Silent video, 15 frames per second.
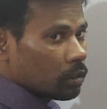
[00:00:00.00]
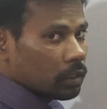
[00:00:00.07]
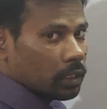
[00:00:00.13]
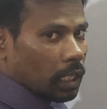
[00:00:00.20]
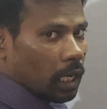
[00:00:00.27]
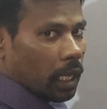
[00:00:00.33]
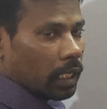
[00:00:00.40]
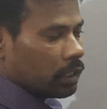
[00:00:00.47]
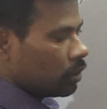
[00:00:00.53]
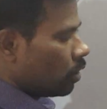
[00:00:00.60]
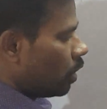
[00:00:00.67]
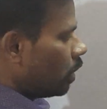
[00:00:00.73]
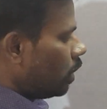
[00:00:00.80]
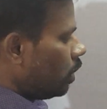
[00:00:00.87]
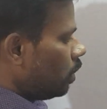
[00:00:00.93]
The line
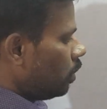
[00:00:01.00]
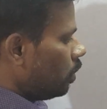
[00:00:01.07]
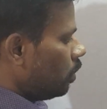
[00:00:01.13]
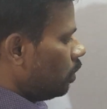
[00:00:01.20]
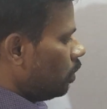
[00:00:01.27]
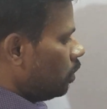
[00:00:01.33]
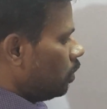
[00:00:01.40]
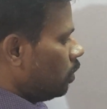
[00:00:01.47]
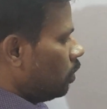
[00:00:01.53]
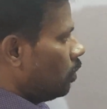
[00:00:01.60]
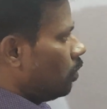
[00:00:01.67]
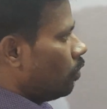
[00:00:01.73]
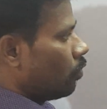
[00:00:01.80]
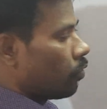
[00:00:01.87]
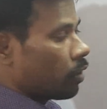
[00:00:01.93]
joining
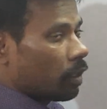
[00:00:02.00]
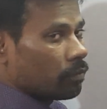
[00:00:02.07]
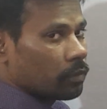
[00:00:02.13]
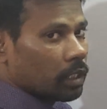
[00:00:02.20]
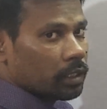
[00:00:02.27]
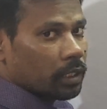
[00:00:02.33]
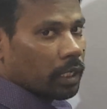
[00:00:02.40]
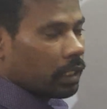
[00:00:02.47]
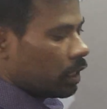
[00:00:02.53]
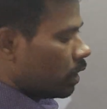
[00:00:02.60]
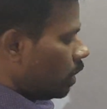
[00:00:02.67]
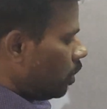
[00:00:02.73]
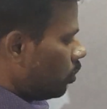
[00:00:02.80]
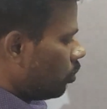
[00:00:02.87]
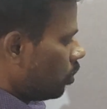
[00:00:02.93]
from the
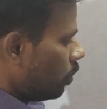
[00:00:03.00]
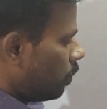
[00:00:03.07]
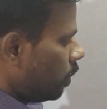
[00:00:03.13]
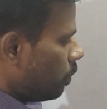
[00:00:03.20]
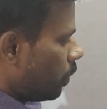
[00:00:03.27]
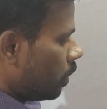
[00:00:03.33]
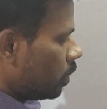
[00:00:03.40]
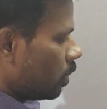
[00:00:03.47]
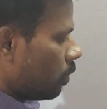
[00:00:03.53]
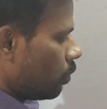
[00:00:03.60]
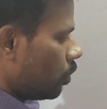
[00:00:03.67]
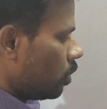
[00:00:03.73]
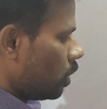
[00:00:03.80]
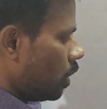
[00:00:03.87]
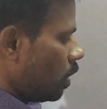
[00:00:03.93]
center to the midpoint.
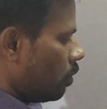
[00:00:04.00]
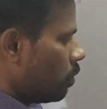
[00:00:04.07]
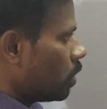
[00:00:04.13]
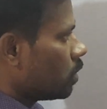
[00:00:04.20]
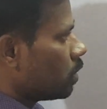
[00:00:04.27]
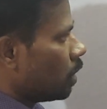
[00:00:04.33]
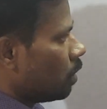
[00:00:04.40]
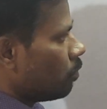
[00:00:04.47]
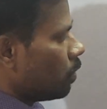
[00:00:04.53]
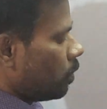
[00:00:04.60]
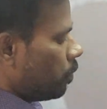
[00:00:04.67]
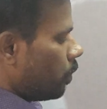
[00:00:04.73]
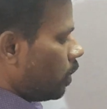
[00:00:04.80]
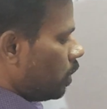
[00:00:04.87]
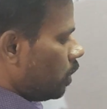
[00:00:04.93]
Suppose AB is there,
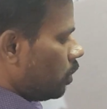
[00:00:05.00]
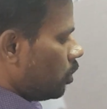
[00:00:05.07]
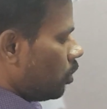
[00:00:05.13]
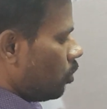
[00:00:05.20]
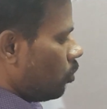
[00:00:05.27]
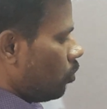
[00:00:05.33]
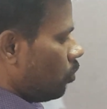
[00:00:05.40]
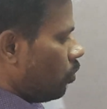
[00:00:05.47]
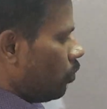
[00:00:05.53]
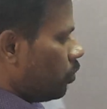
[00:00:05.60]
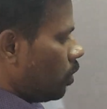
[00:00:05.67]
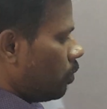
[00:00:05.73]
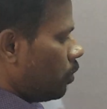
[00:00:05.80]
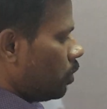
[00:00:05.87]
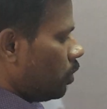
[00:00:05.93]
midpoint is Q.
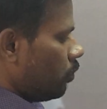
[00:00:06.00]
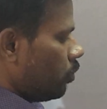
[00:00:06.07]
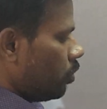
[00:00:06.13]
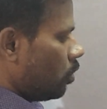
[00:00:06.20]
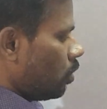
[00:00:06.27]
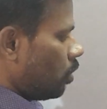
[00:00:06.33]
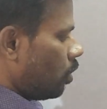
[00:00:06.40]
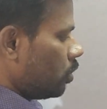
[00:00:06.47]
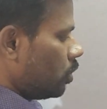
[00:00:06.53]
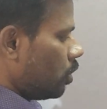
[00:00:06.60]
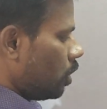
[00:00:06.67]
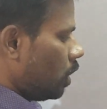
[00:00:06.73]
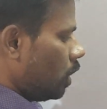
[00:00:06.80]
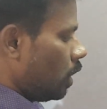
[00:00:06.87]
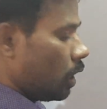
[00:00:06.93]
Suppose if you
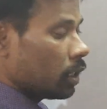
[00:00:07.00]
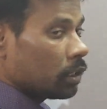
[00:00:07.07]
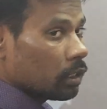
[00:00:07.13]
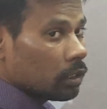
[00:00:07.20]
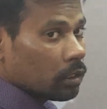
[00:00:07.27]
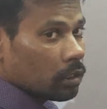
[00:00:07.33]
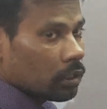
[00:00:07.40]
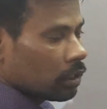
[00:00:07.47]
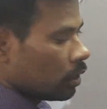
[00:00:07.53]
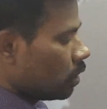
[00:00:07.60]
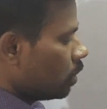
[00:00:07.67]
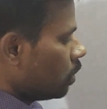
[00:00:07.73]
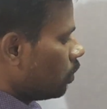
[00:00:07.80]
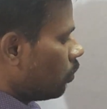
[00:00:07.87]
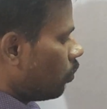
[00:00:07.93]
join like this,
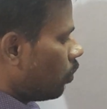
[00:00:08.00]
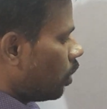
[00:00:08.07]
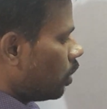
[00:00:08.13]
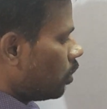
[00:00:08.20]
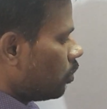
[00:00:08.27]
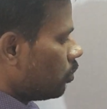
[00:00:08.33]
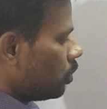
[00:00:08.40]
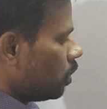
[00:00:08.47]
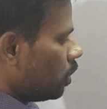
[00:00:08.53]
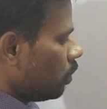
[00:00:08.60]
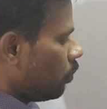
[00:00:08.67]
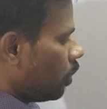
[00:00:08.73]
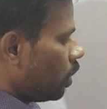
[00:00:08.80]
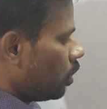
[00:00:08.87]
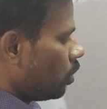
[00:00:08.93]
what do you see?
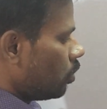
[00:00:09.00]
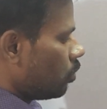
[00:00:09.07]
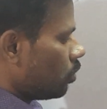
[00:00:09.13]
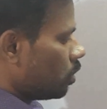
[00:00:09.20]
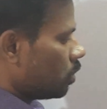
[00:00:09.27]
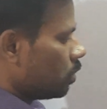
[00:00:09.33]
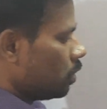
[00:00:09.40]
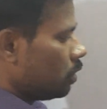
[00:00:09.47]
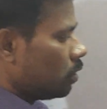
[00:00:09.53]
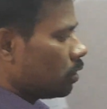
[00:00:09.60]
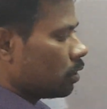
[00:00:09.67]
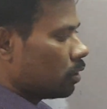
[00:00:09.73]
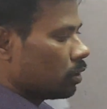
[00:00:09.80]
What do you notice is,